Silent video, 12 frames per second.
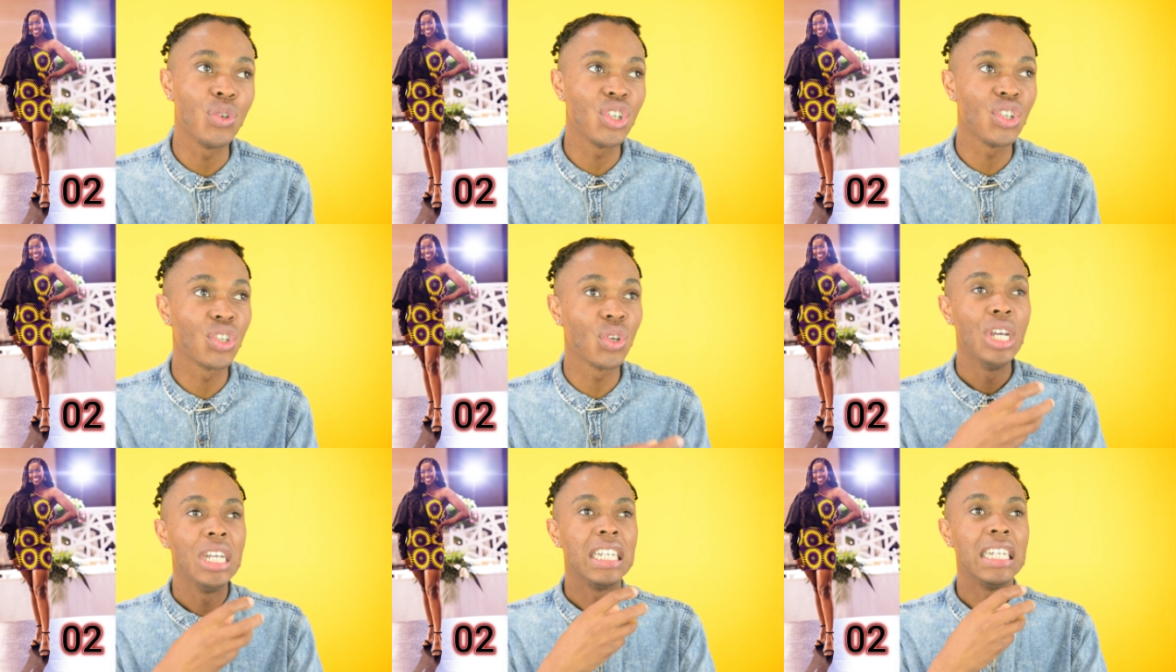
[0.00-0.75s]

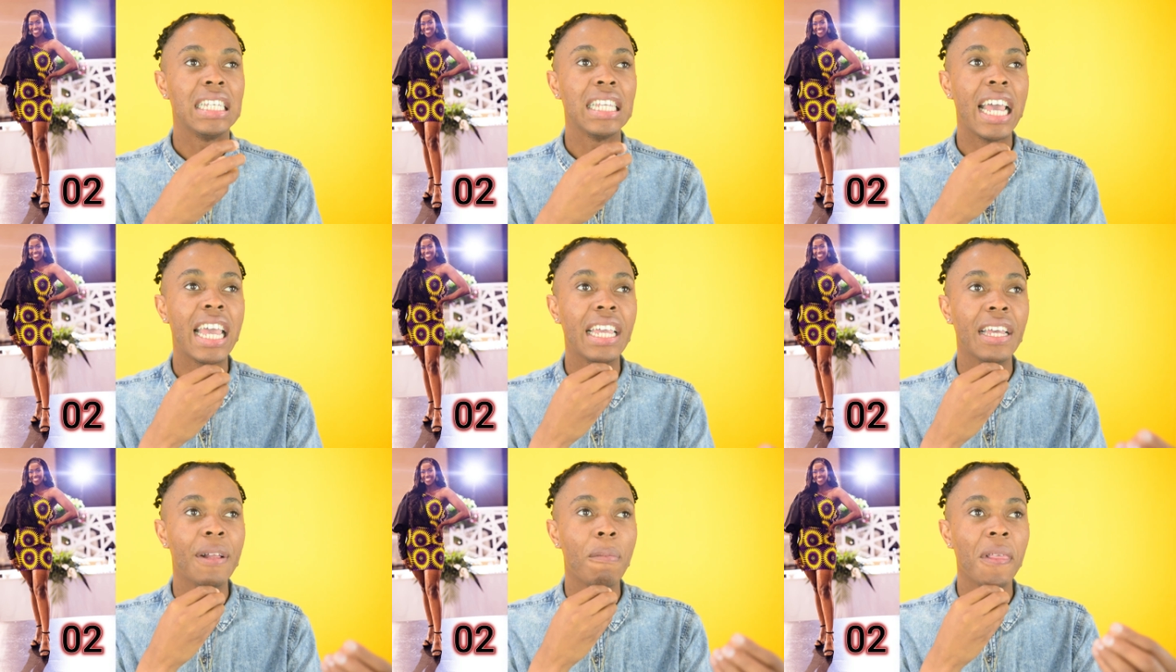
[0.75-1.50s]

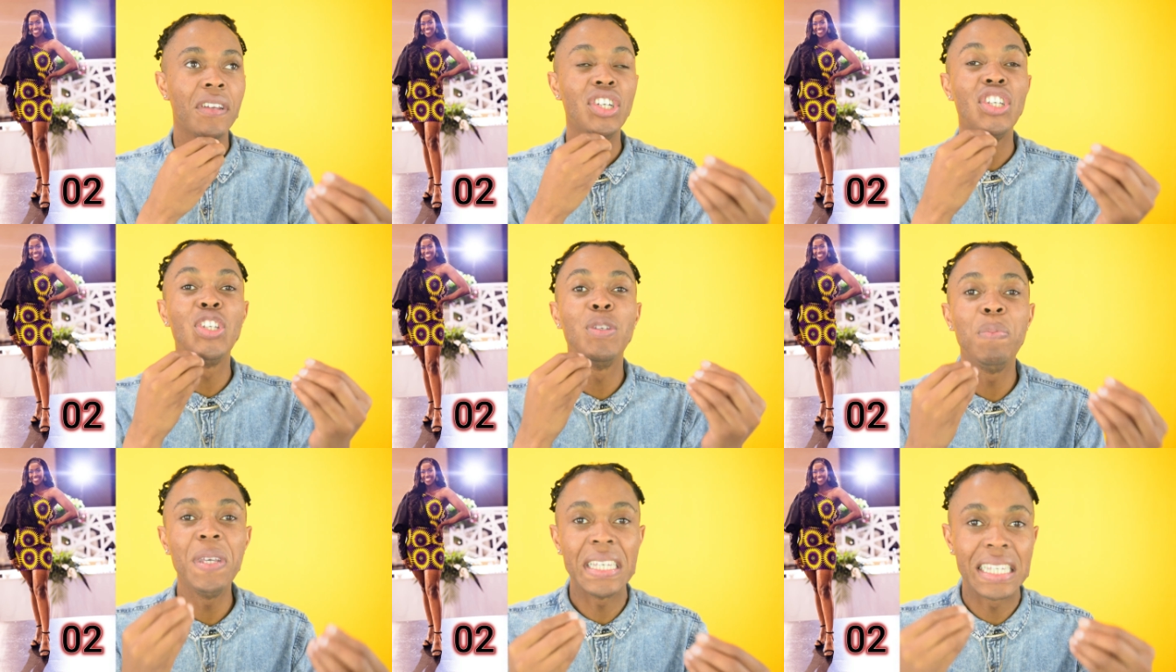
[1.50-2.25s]
She
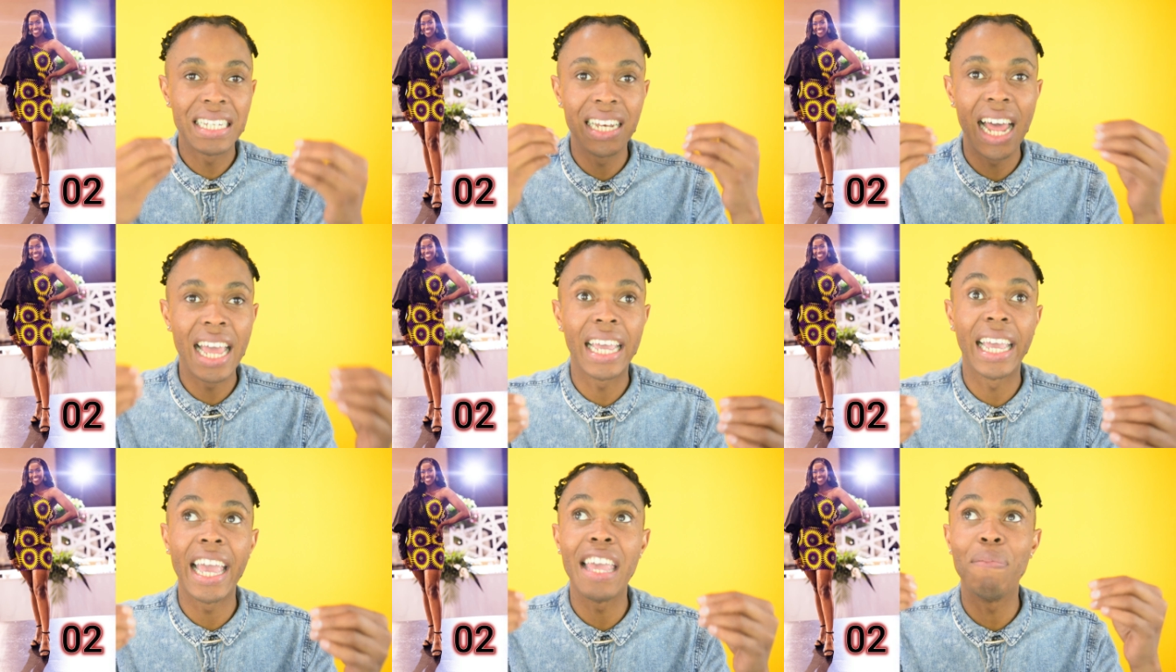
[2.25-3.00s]
speaks
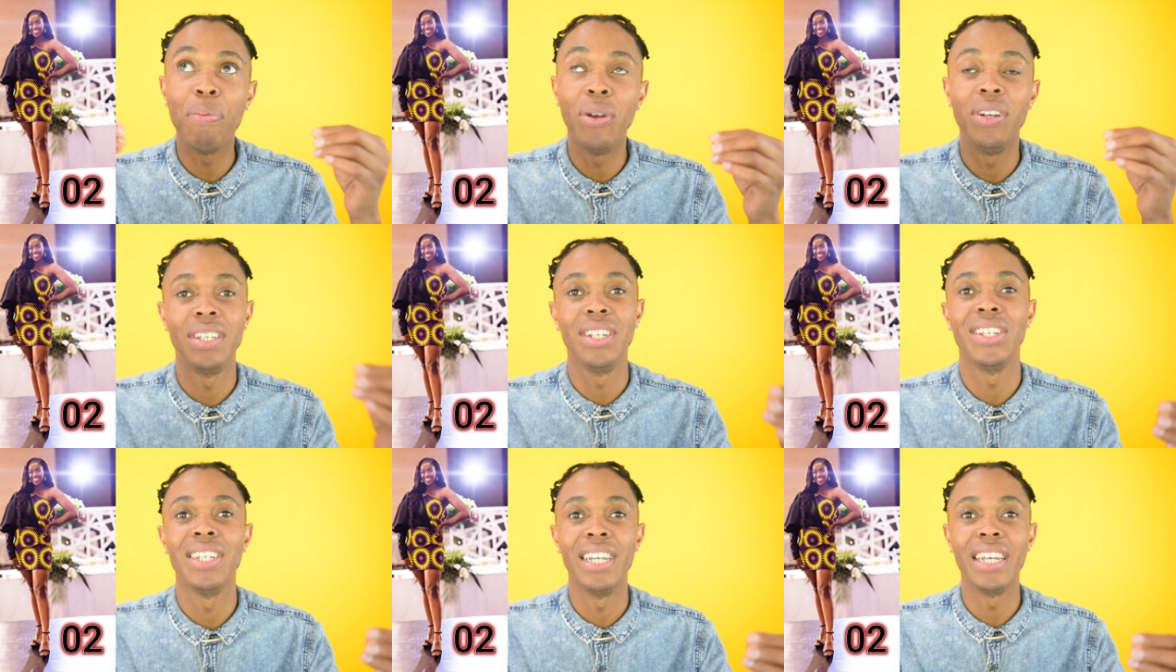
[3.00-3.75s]
like a
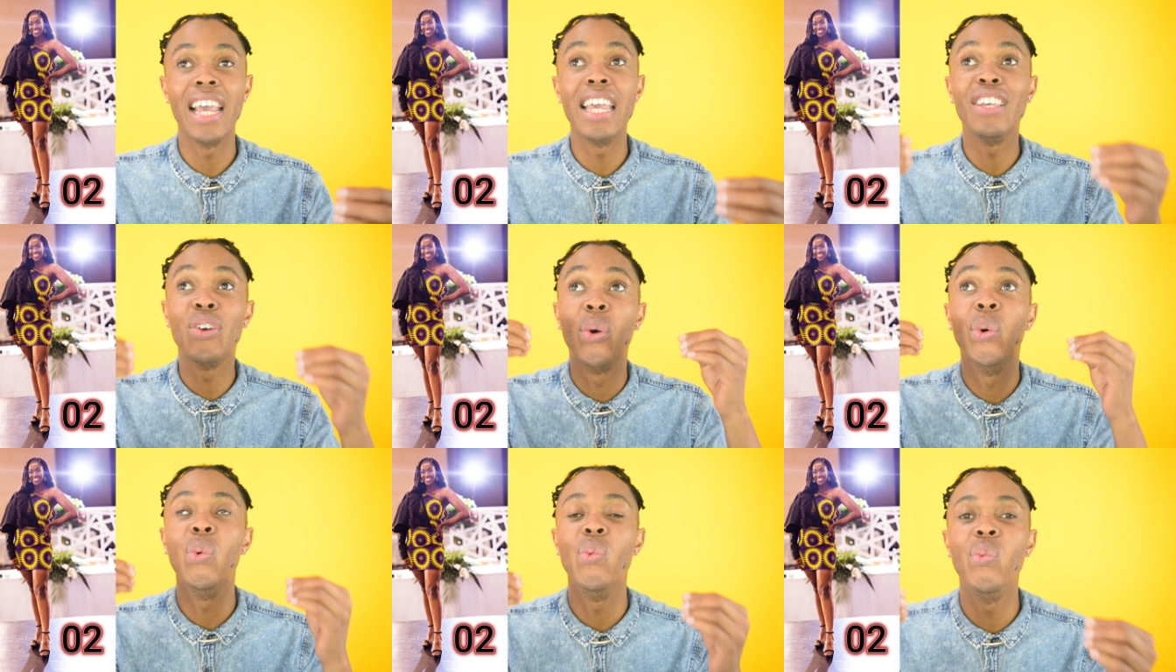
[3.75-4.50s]
politician, a
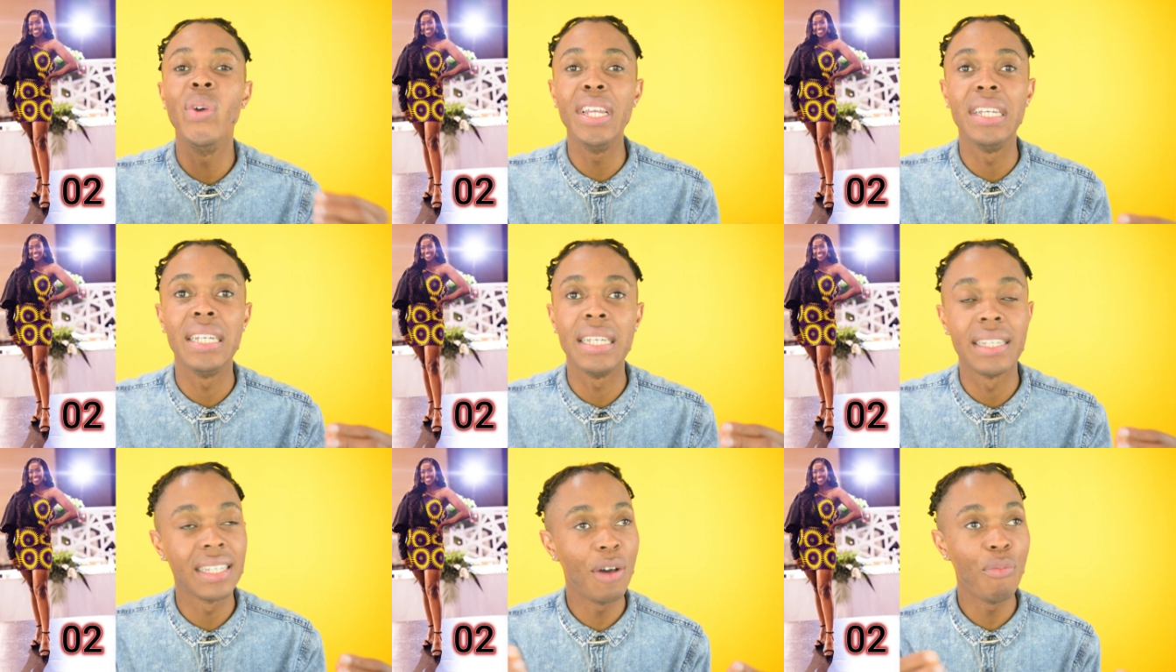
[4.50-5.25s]
queen,
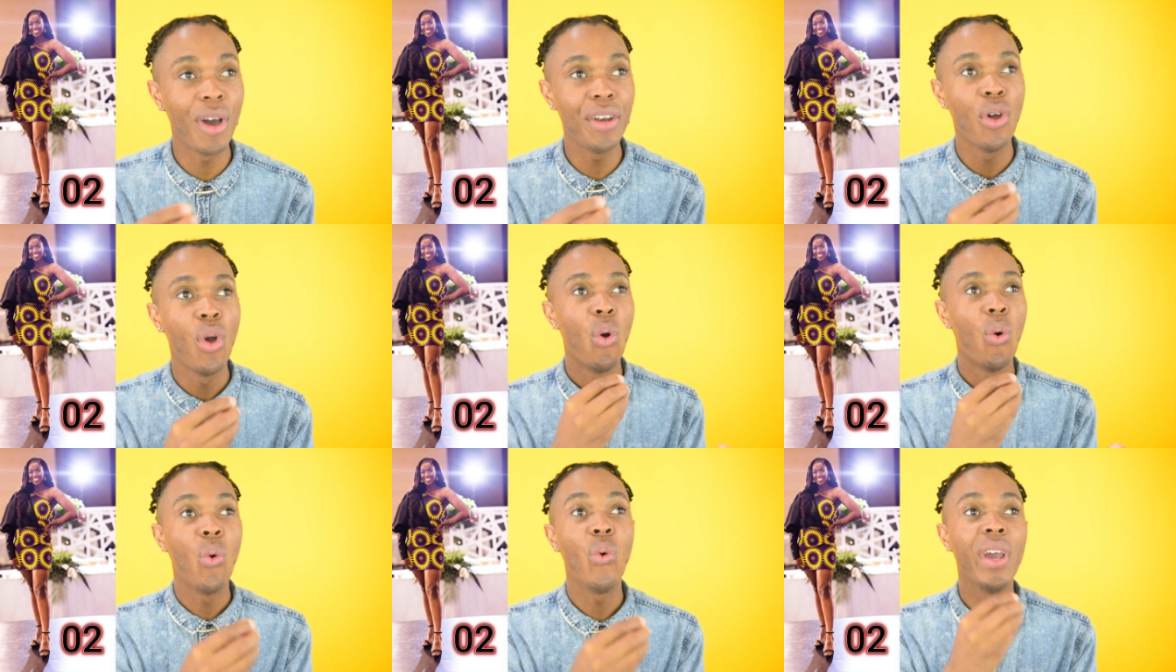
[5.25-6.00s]
someone
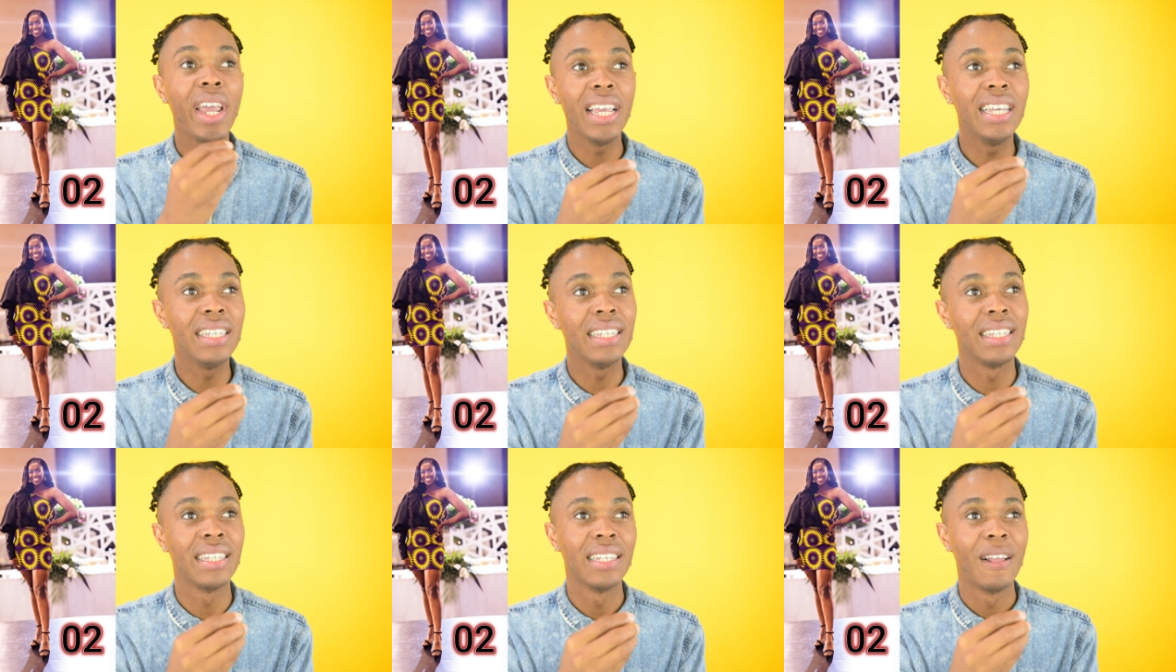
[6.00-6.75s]
who
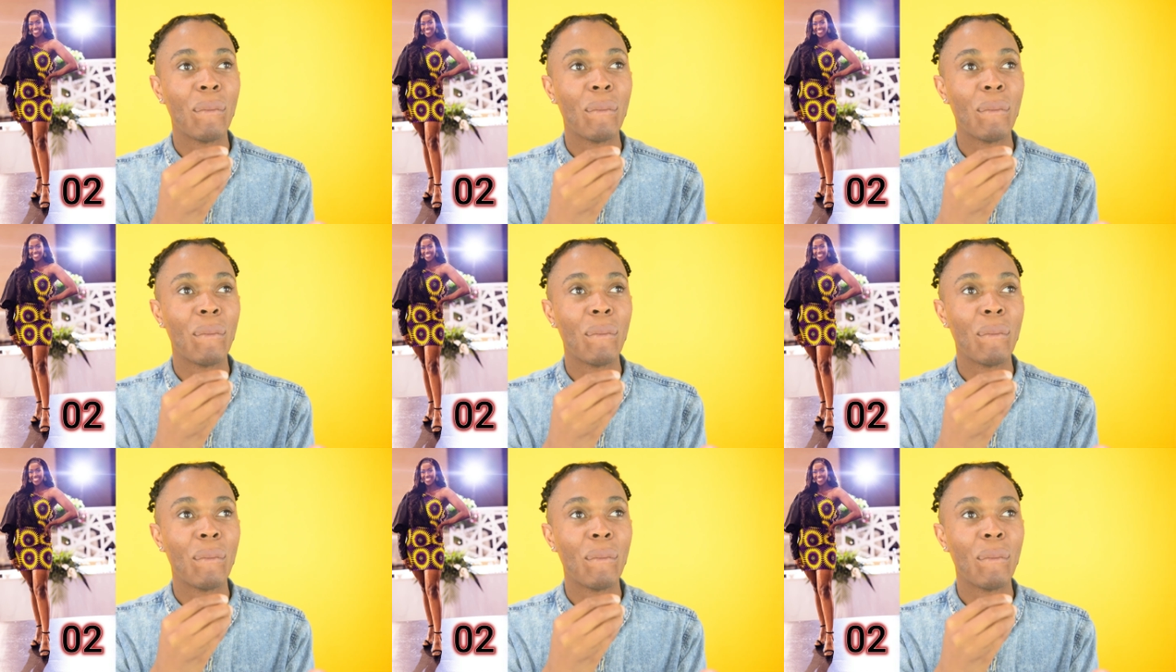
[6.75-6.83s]
is